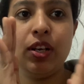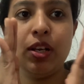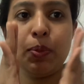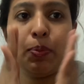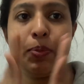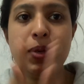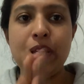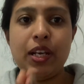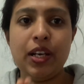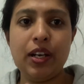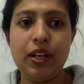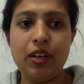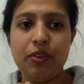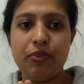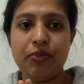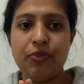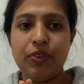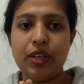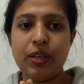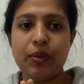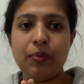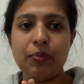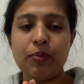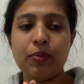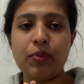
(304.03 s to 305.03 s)
period of time.
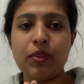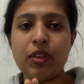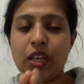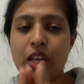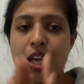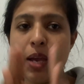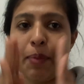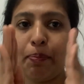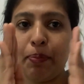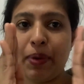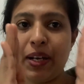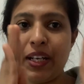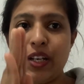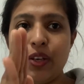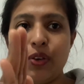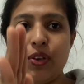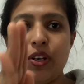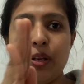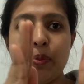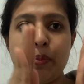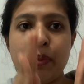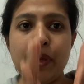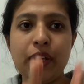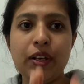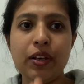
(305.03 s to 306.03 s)
A particular
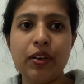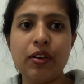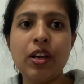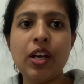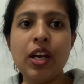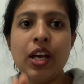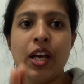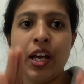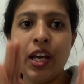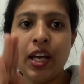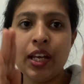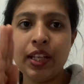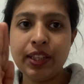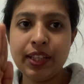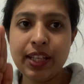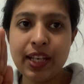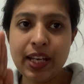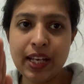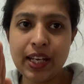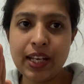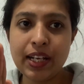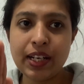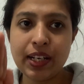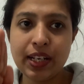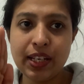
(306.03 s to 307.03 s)
period.
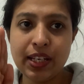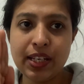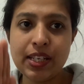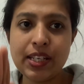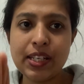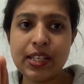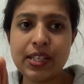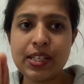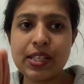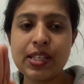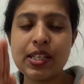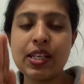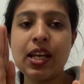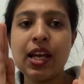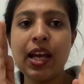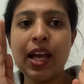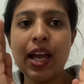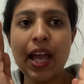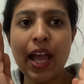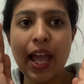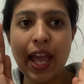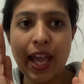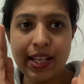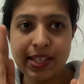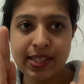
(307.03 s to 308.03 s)
There is
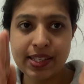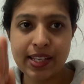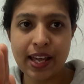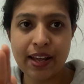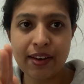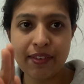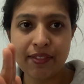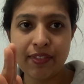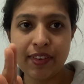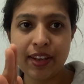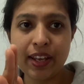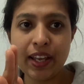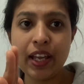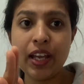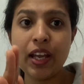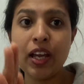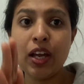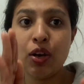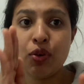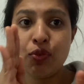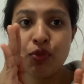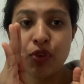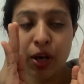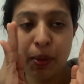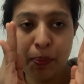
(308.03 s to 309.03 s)
a survey
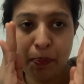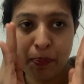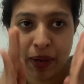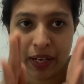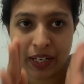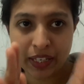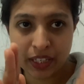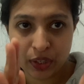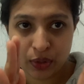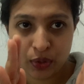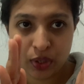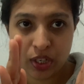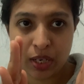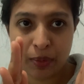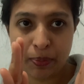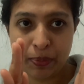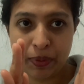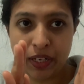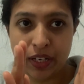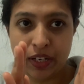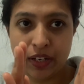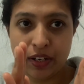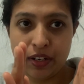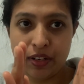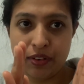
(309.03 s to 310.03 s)
for a particular
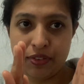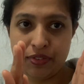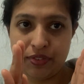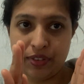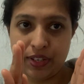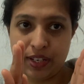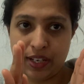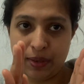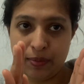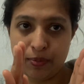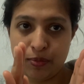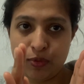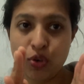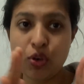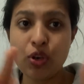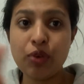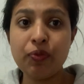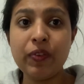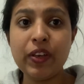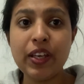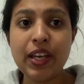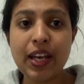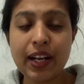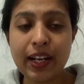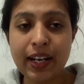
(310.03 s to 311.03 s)
period of time, or
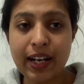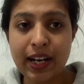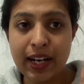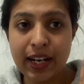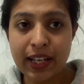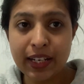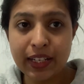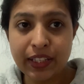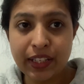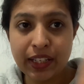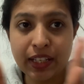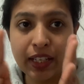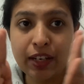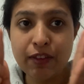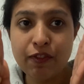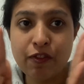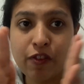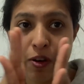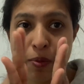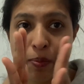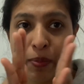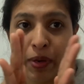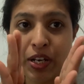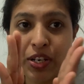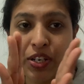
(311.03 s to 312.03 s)
we are collecting
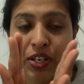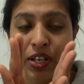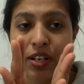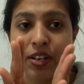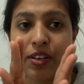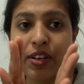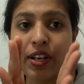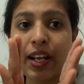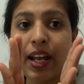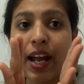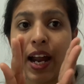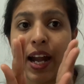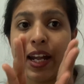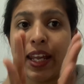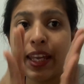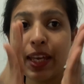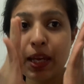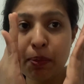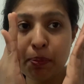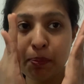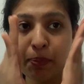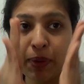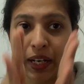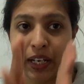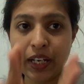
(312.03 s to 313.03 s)
information regarding a
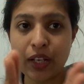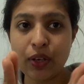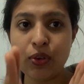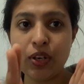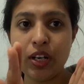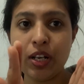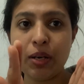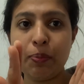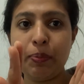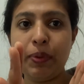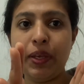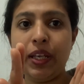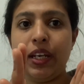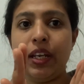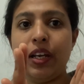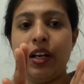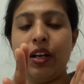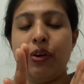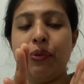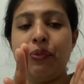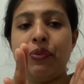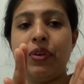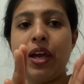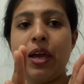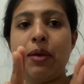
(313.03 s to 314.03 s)
particular period
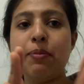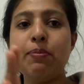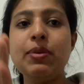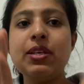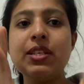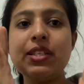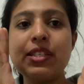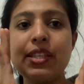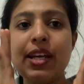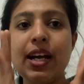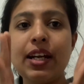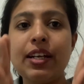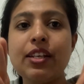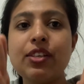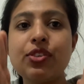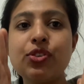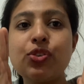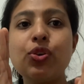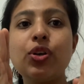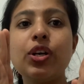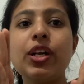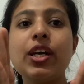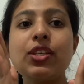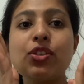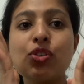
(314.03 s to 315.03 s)
of time, is that is
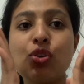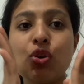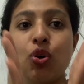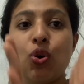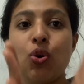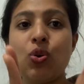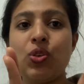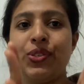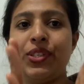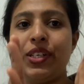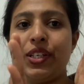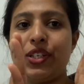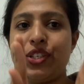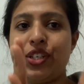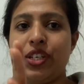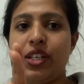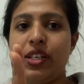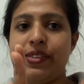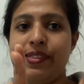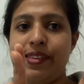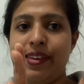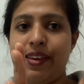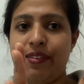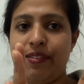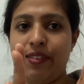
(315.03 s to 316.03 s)
known as cross-sectional
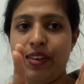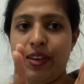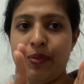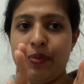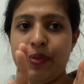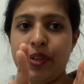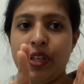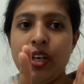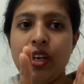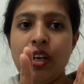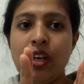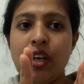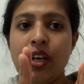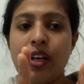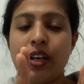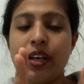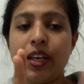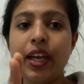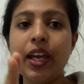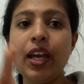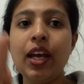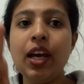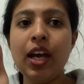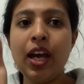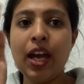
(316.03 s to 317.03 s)
survey. Okay,
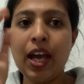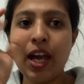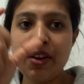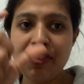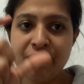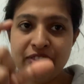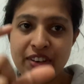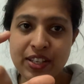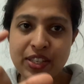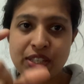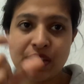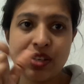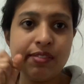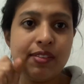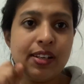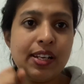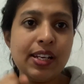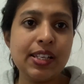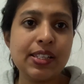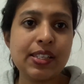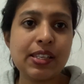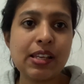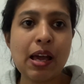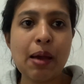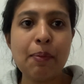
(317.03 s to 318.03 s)
a festival
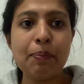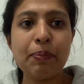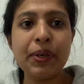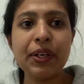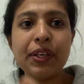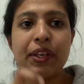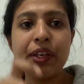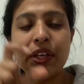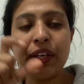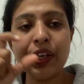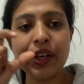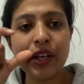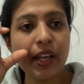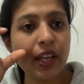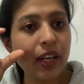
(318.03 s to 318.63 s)
is happening in